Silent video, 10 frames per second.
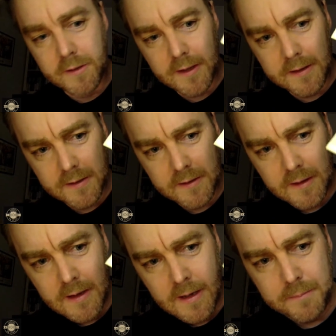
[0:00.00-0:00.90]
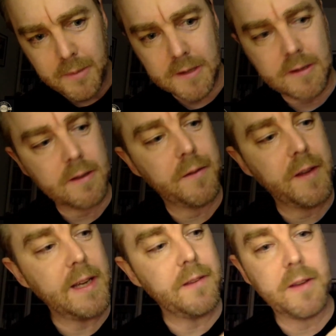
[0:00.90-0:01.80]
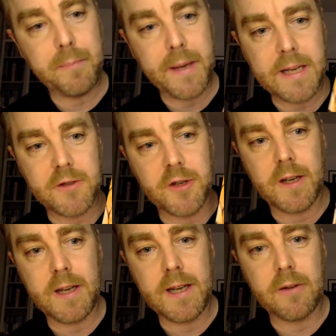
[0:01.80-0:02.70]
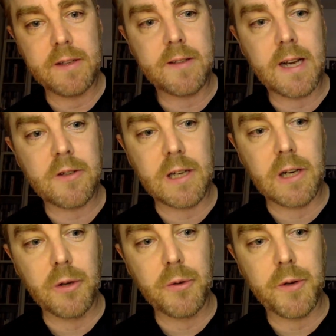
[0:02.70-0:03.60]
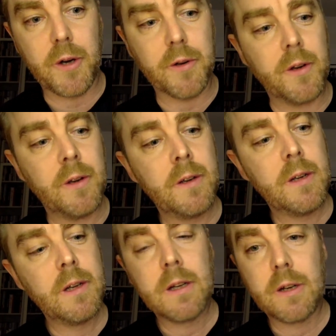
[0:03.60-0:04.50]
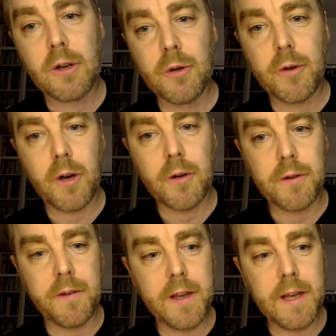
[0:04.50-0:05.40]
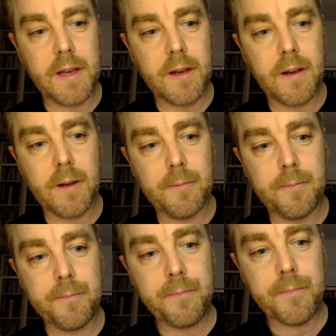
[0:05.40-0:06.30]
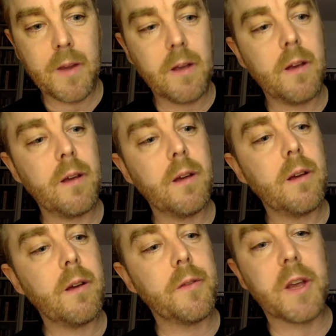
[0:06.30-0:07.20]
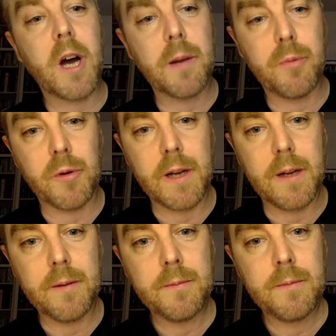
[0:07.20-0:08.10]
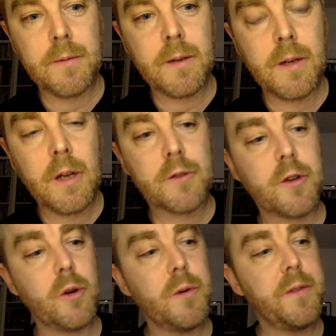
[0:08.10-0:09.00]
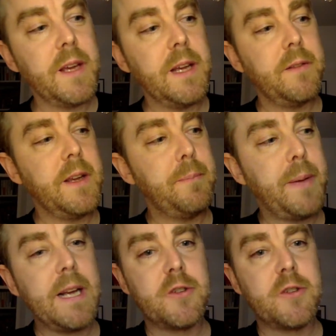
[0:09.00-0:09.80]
this, but the picture here is actually glued on the cardboard here. Oh. So the wow.